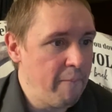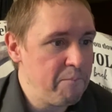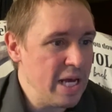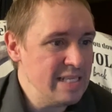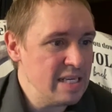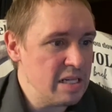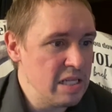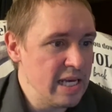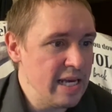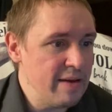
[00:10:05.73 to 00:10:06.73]

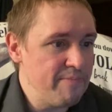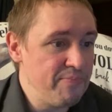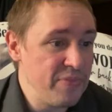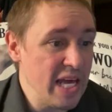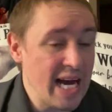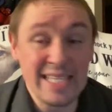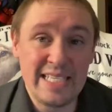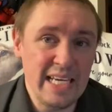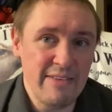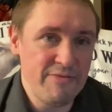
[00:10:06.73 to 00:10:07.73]
Basically, the
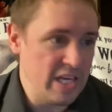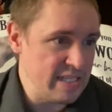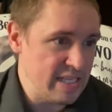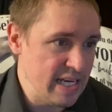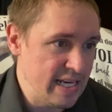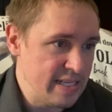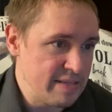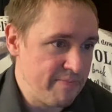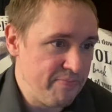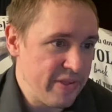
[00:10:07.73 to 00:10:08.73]
idea of this
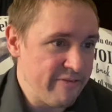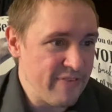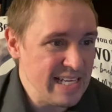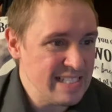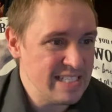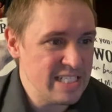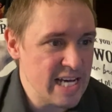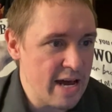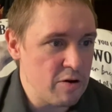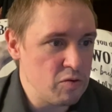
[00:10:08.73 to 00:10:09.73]
is faceless
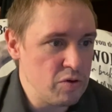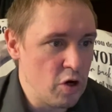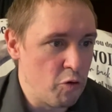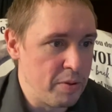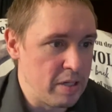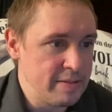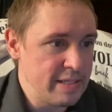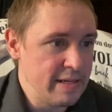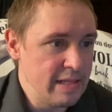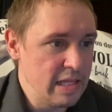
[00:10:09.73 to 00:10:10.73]
shadow
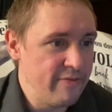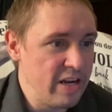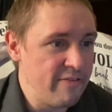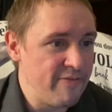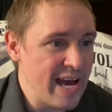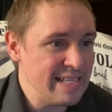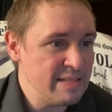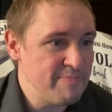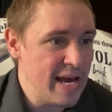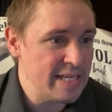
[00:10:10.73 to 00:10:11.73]
nobles living in a
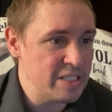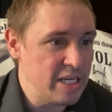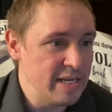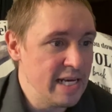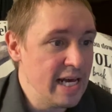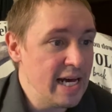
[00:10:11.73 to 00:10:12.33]
vast mansion,